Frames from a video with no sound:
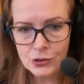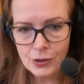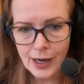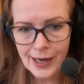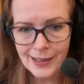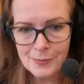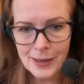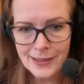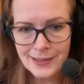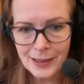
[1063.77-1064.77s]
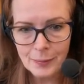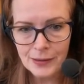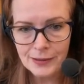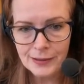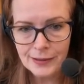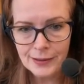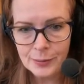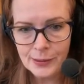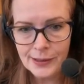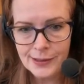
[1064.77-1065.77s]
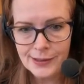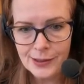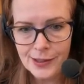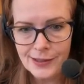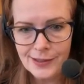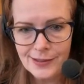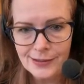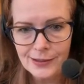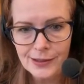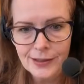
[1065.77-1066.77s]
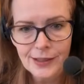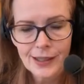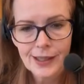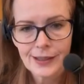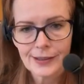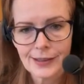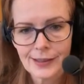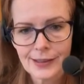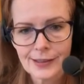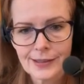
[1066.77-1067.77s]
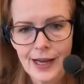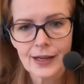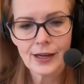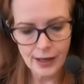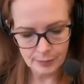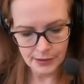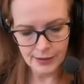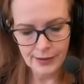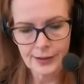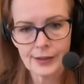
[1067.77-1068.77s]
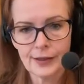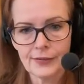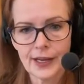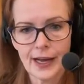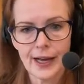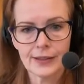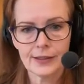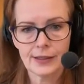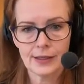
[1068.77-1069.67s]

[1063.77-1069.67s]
try and mess it up a little bit so that it doesn't look like an exact copy of that.